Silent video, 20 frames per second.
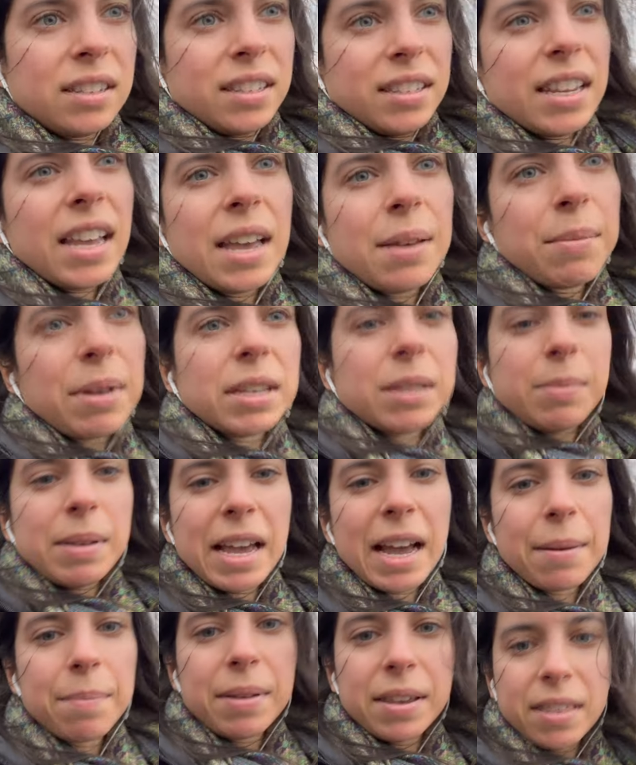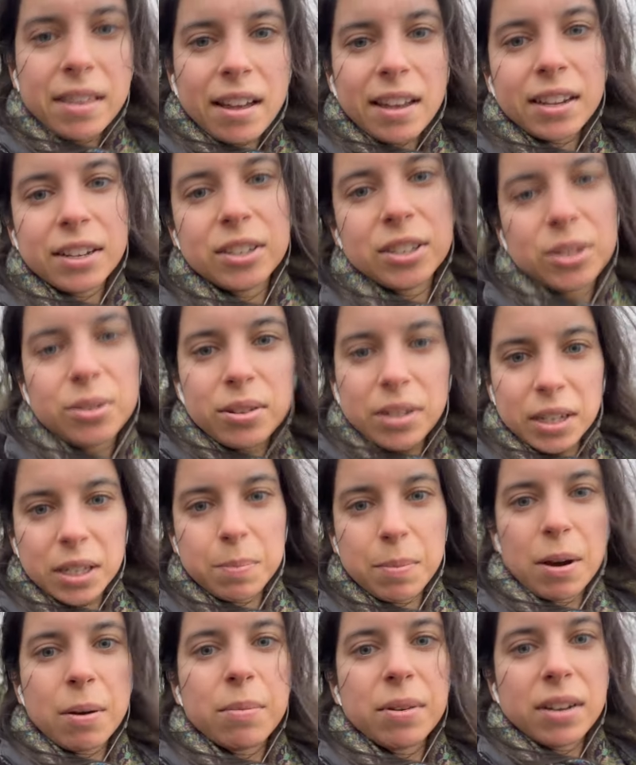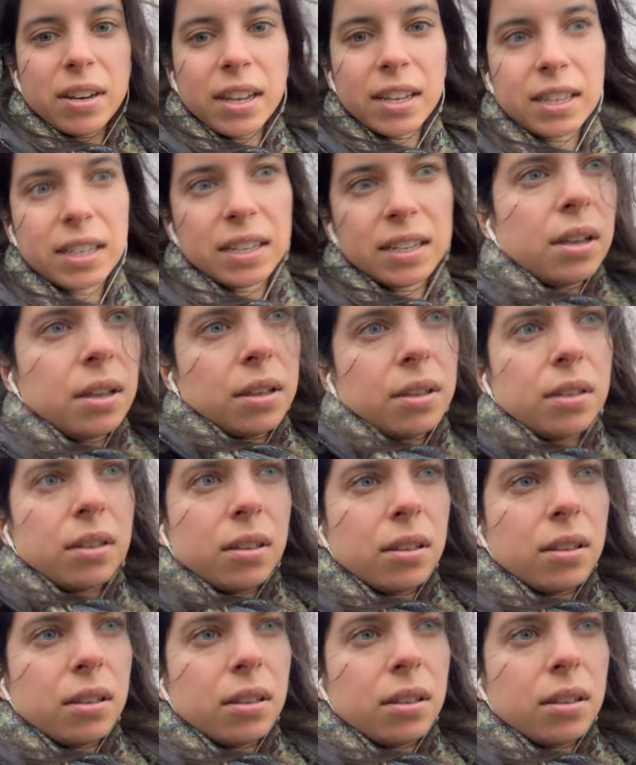yeah, it makes me happy that I can do an experiment like this.